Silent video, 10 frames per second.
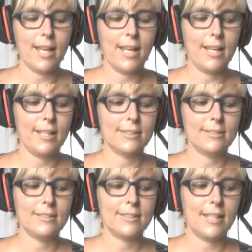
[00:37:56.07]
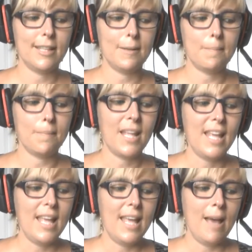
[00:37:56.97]
And um,
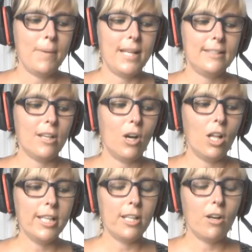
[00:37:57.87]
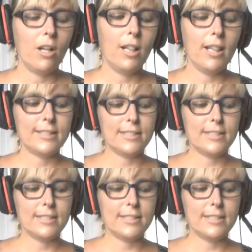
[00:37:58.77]
but all in all,